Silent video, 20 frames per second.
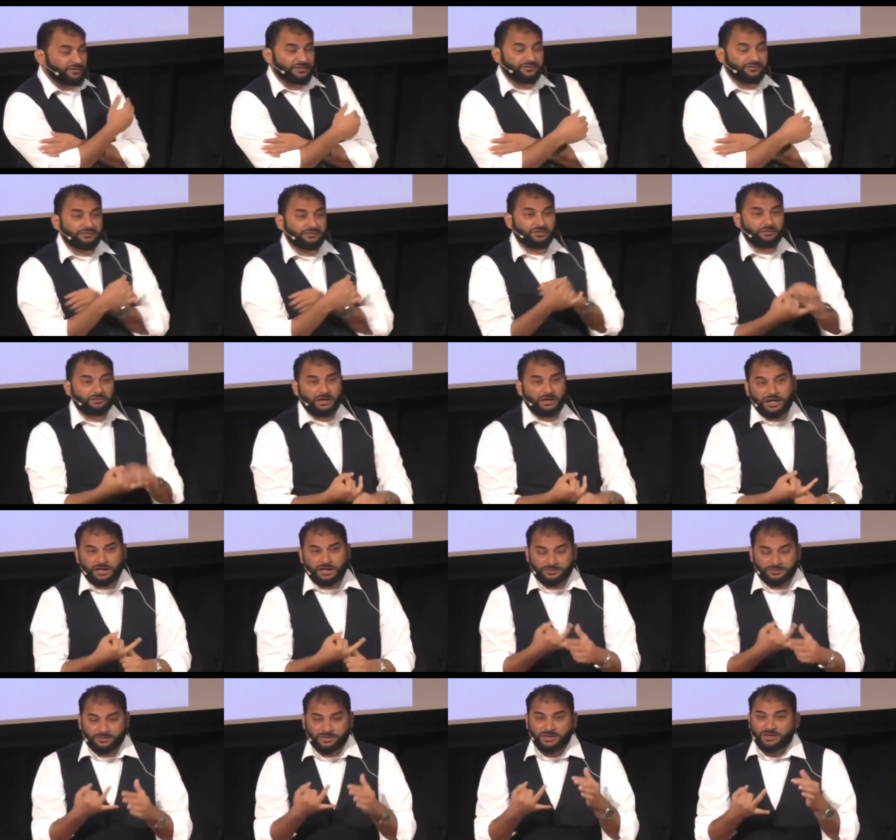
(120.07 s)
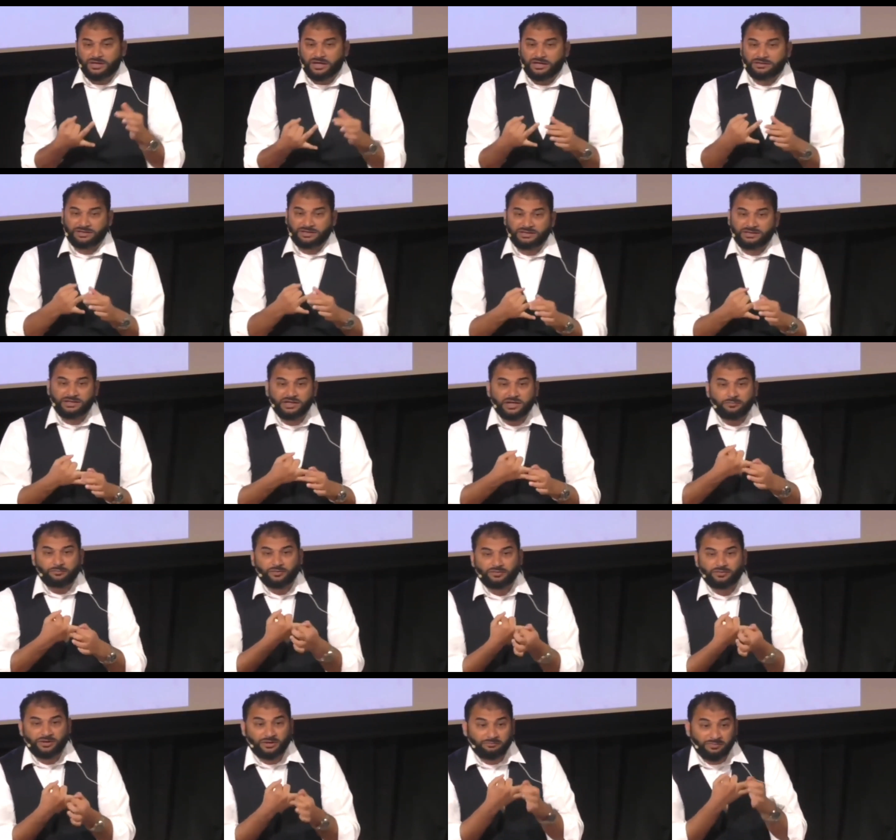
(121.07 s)
in front of you, the Quran, and then he
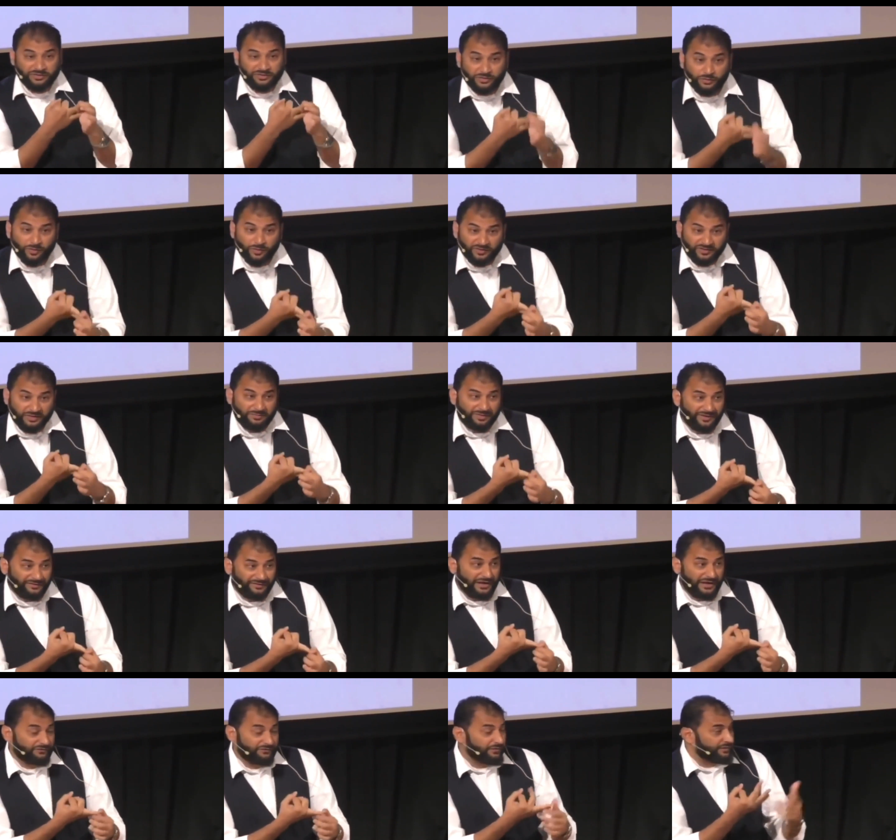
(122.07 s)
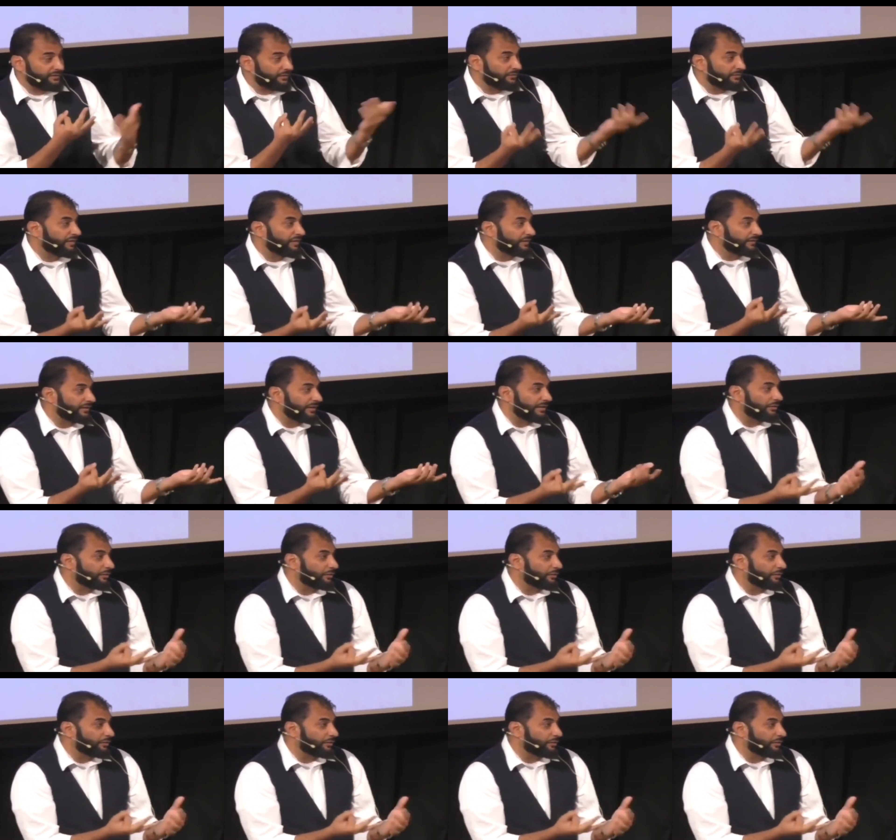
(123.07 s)
put number 2 was Ibn Ishaq for some reason.